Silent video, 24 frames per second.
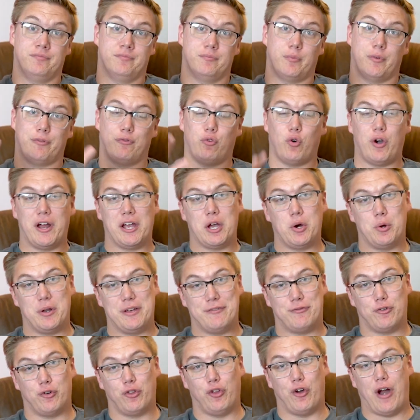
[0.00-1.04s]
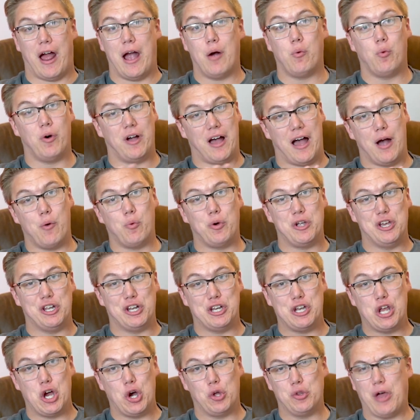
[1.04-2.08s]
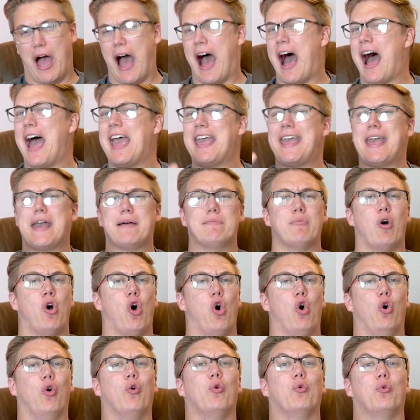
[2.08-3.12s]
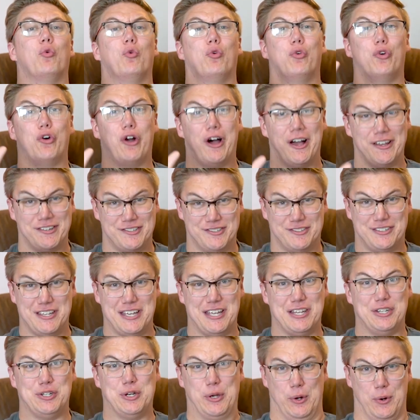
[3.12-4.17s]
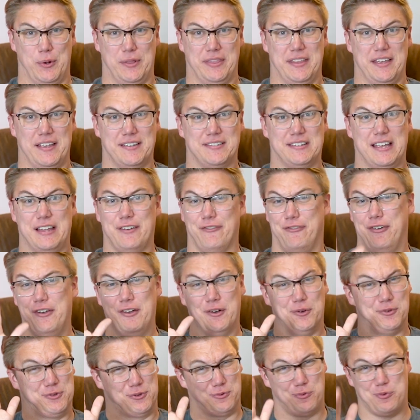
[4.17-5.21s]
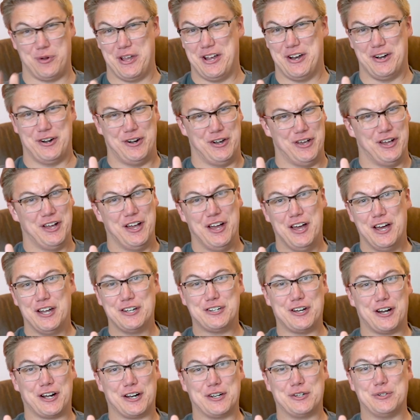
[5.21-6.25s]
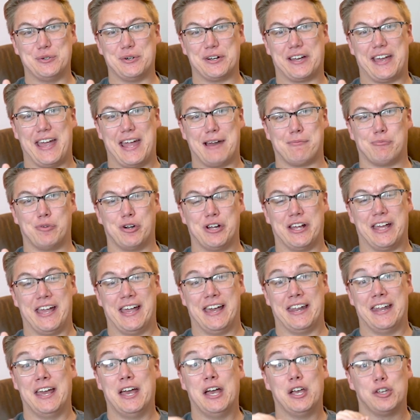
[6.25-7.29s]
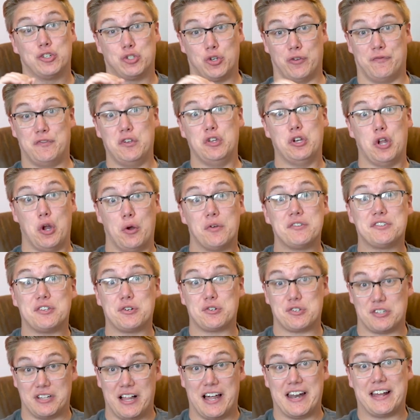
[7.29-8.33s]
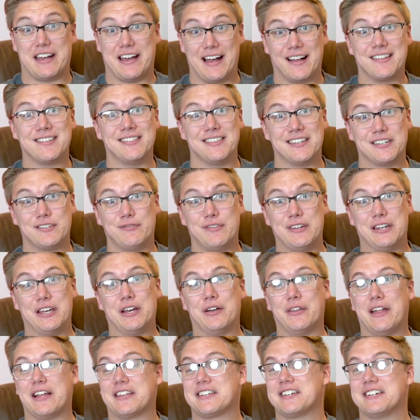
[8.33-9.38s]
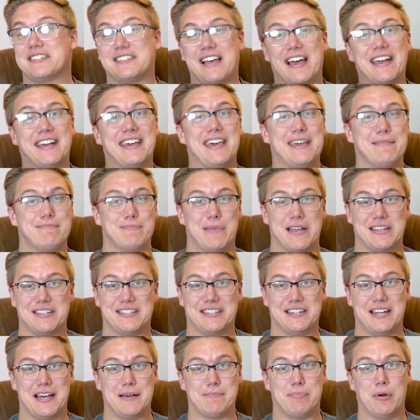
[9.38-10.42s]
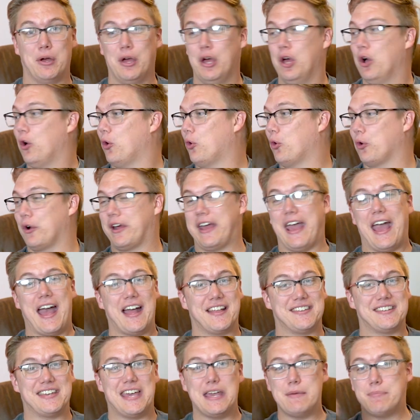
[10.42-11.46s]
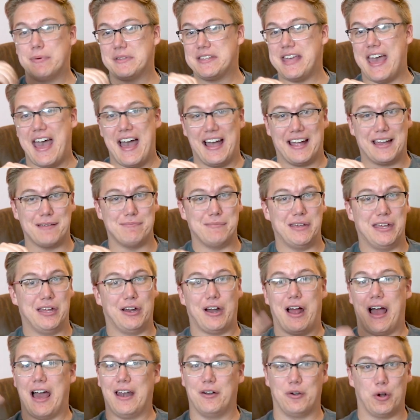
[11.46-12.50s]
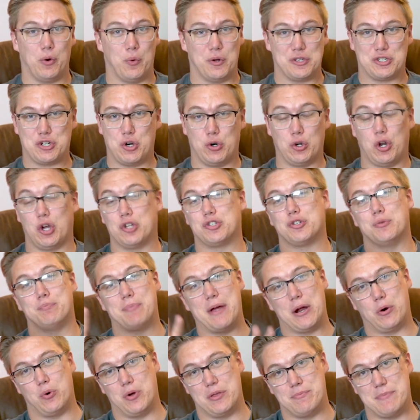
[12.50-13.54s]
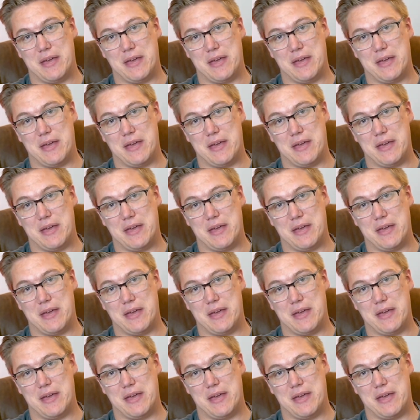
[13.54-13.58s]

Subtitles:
before I go any further, I want you to know that I am rusty doing this. It feels weird talking to a camera again. So if you notice there's a lot of cuts in this video, that's because I keep messing up or cats keep attacking me or I don't know what's going on. So bear with